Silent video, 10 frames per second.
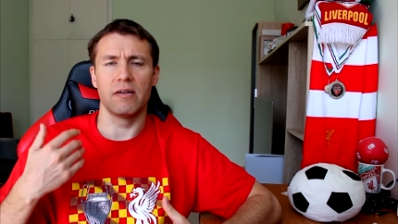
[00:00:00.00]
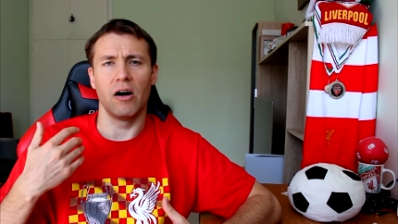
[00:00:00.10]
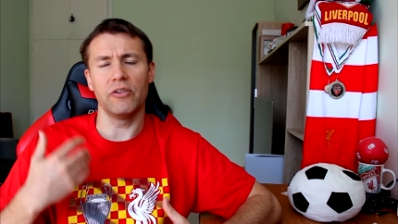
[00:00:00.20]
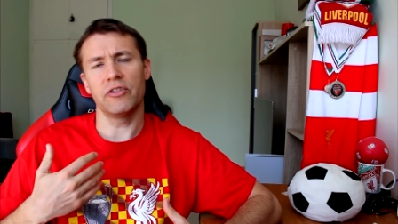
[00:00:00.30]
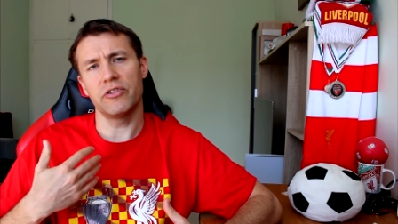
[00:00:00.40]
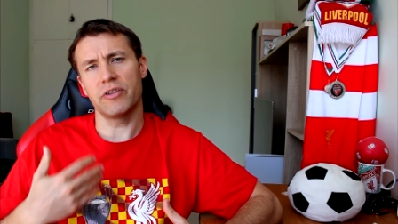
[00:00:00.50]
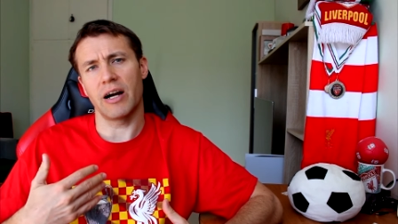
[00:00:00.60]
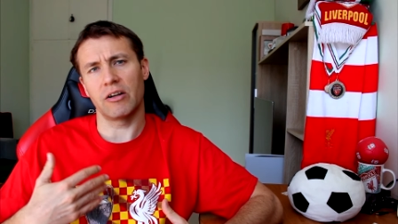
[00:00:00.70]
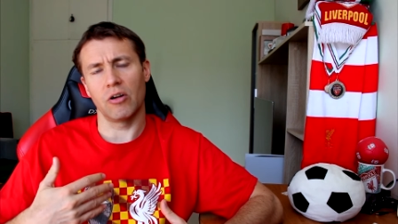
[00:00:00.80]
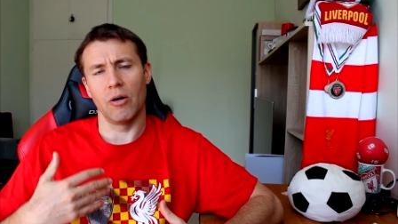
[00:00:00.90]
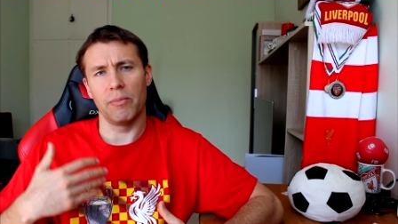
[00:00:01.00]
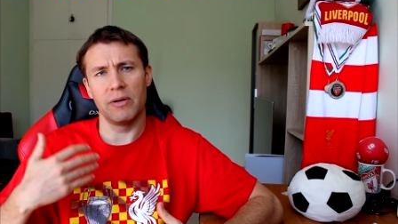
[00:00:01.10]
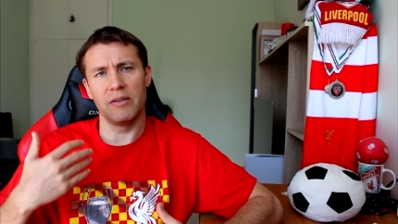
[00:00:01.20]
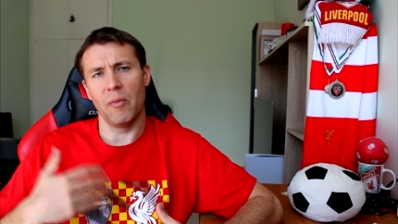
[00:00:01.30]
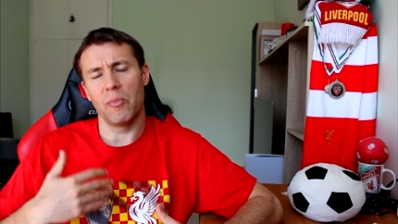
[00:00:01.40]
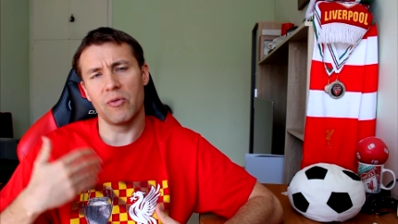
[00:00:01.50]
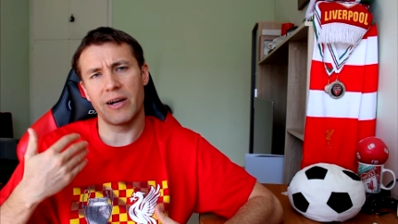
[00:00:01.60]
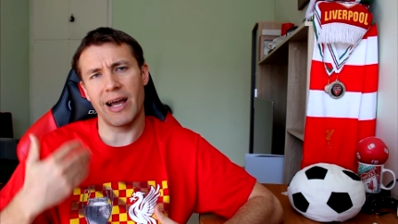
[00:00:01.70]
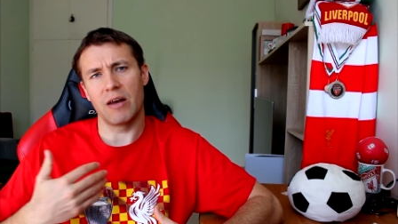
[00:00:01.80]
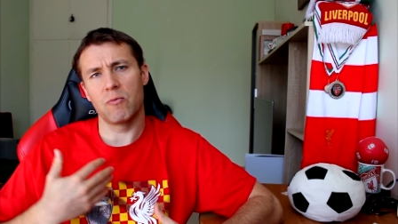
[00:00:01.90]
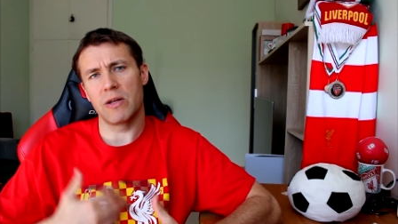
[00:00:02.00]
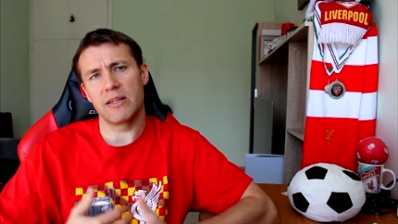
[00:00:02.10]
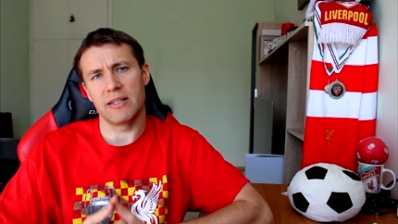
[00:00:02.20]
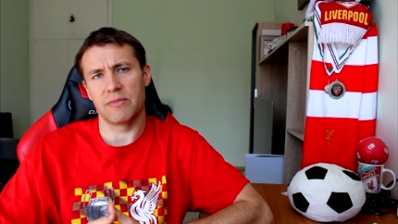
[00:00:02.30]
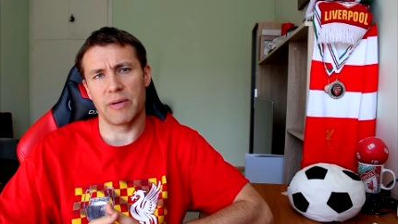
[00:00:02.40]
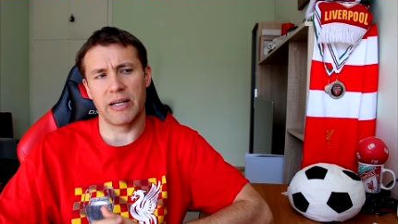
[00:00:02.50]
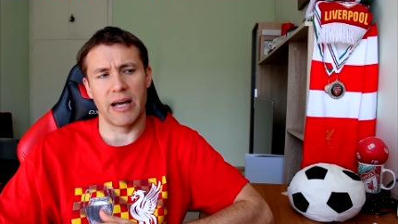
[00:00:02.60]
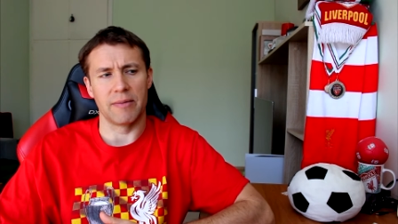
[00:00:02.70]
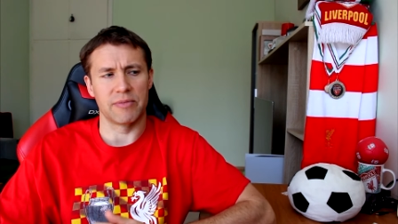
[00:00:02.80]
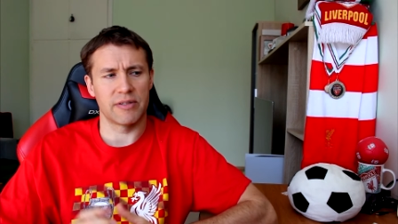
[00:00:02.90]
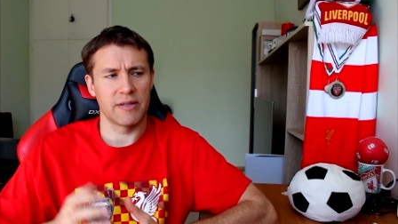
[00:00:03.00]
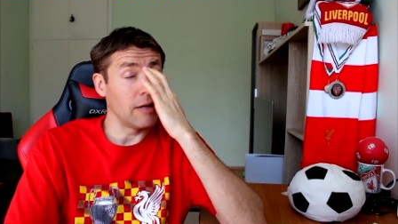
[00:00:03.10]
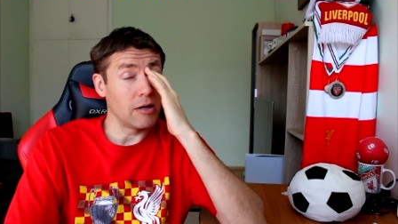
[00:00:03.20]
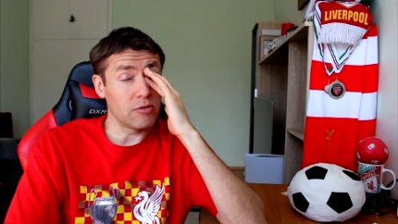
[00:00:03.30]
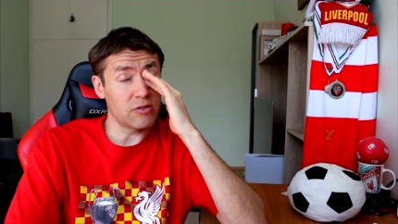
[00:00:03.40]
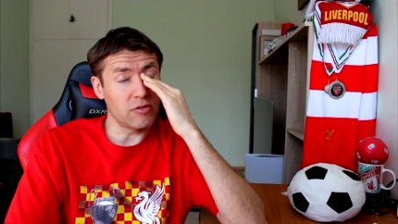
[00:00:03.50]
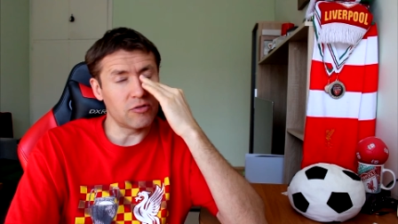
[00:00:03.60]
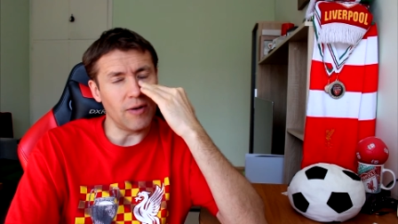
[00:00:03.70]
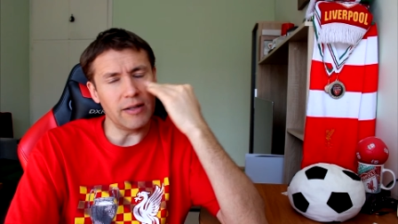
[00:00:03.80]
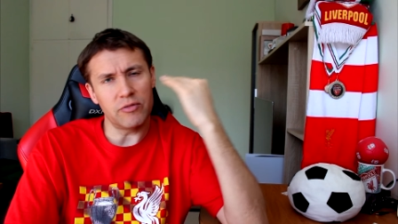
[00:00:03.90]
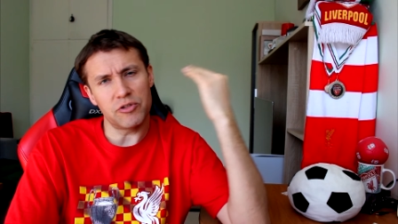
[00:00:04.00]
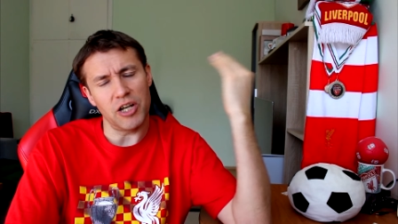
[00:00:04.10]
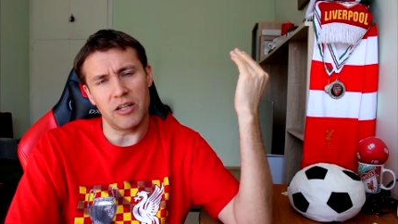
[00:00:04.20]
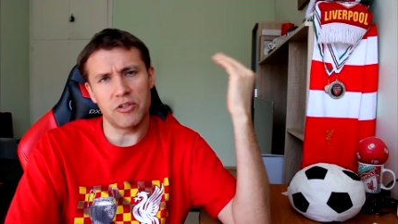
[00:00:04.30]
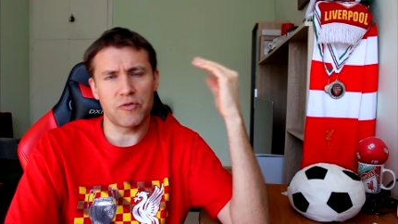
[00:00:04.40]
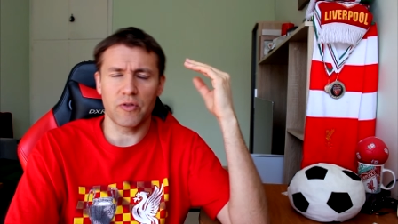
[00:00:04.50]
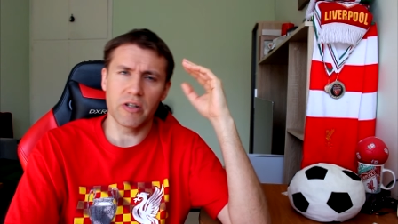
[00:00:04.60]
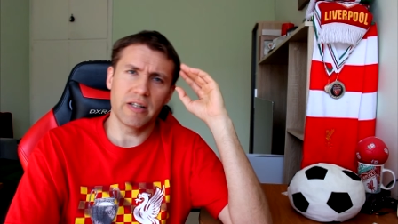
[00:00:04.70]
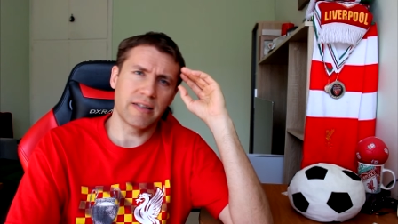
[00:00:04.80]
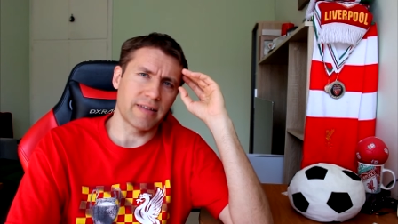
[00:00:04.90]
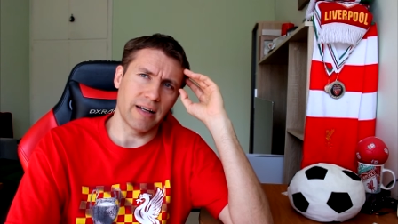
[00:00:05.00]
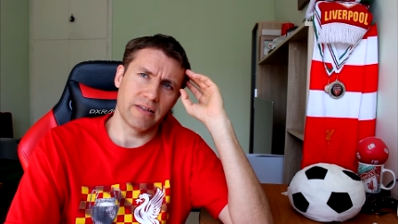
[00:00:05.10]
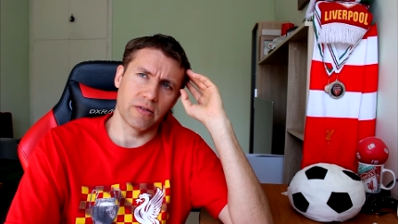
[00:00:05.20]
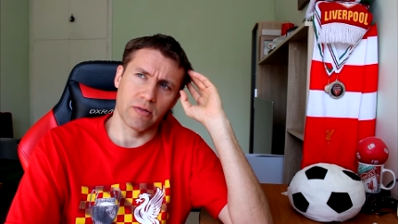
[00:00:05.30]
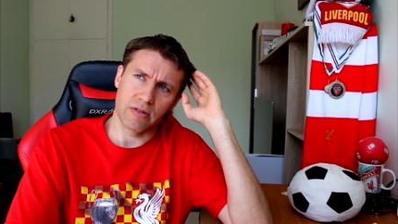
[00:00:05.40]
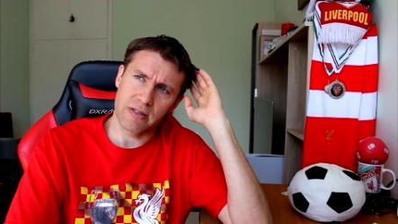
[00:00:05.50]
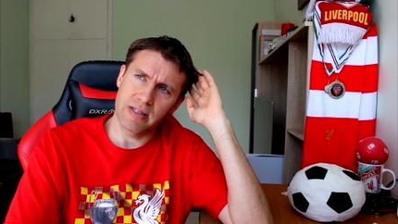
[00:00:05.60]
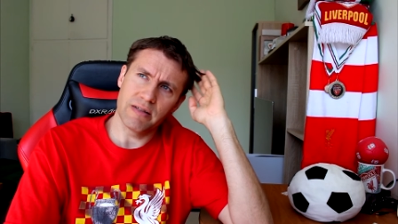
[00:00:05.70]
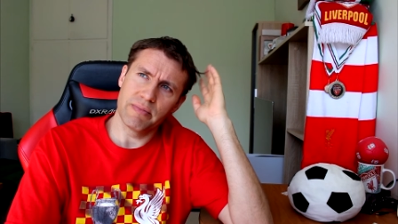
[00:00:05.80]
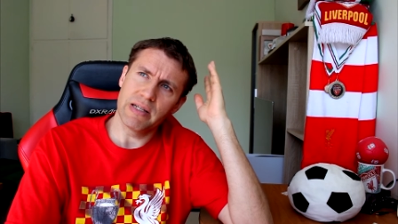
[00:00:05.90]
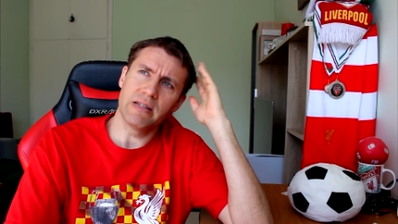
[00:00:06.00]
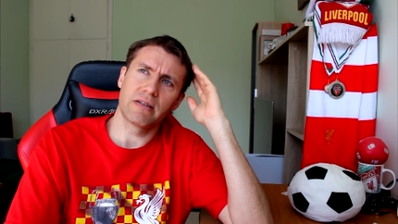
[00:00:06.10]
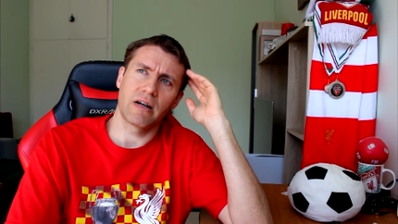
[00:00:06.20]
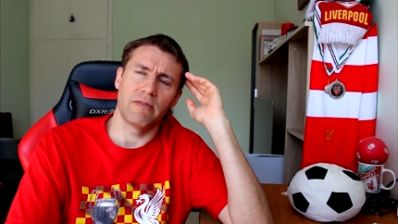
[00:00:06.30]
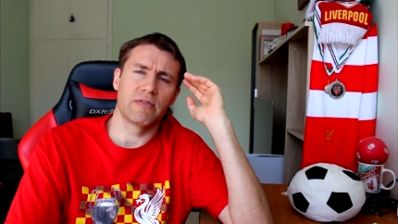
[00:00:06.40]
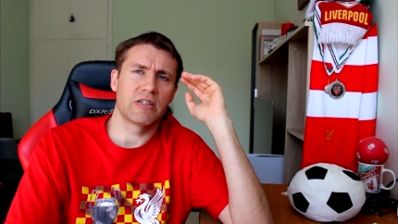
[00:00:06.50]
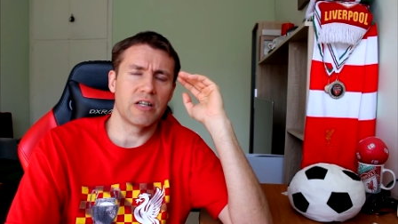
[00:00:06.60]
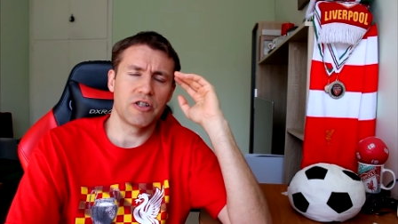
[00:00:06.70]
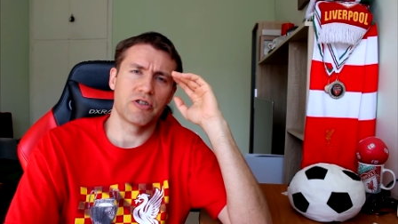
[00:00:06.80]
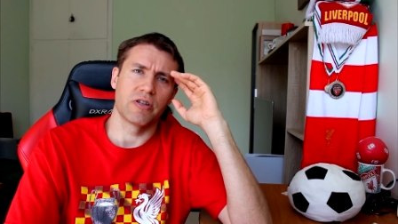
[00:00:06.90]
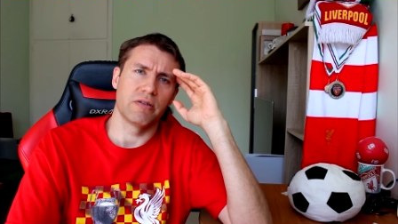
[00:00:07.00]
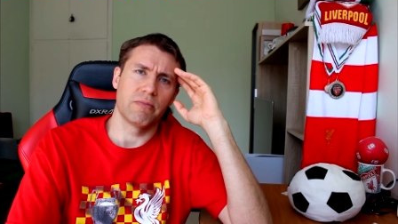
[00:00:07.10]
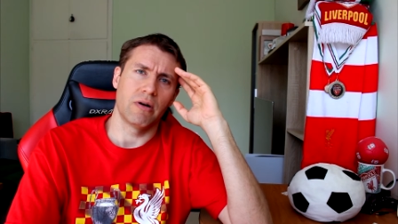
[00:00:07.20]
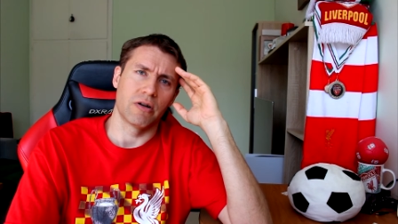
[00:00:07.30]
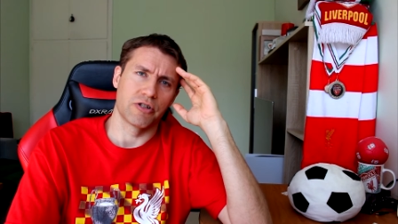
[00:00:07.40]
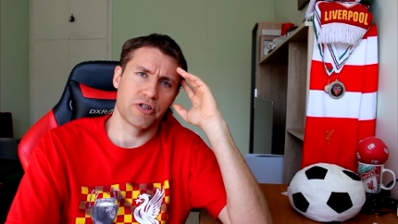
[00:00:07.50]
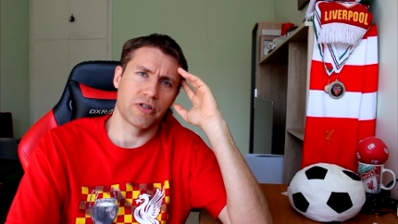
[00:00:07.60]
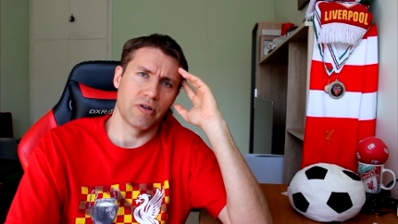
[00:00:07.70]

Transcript: Under Jurgen Klopp, Liverpool can win these big games. And also try to challenge for the league title or still be in the conversation in March